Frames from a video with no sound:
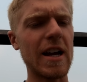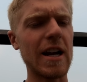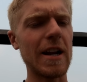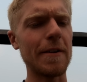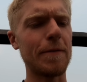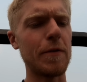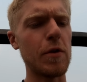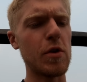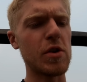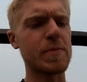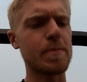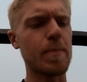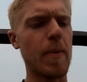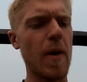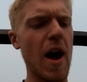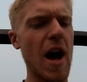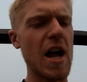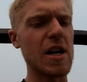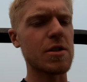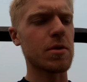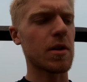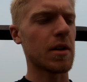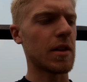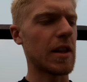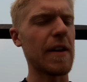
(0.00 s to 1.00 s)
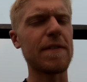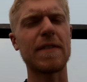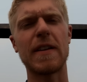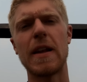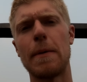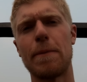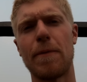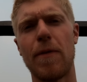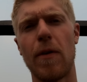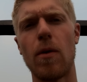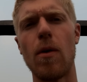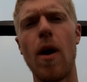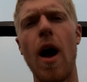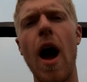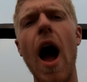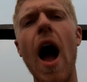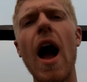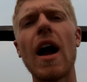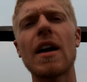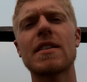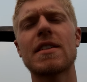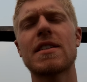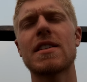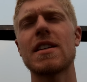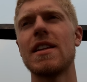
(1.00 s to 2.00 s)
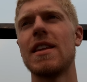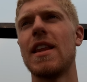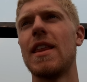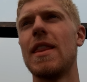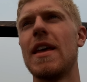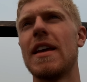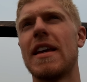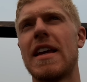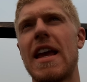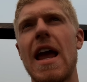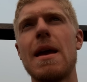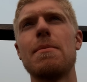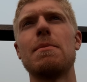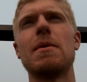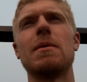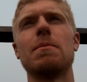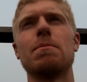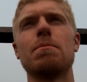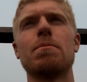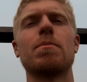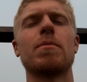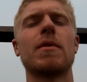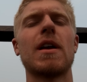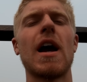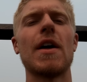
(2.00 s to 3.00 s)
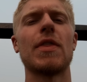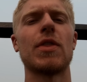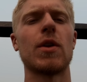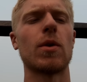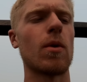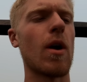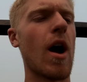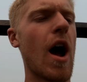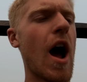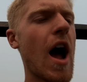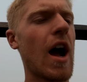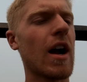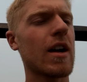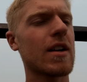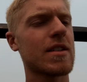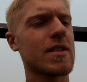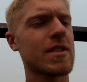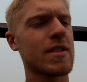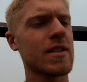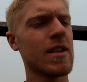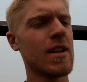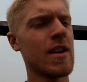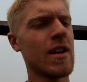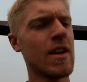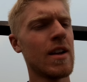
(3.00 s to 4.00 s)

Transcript: got a few spots where I lifted up for rocks and then they came and got the rocks.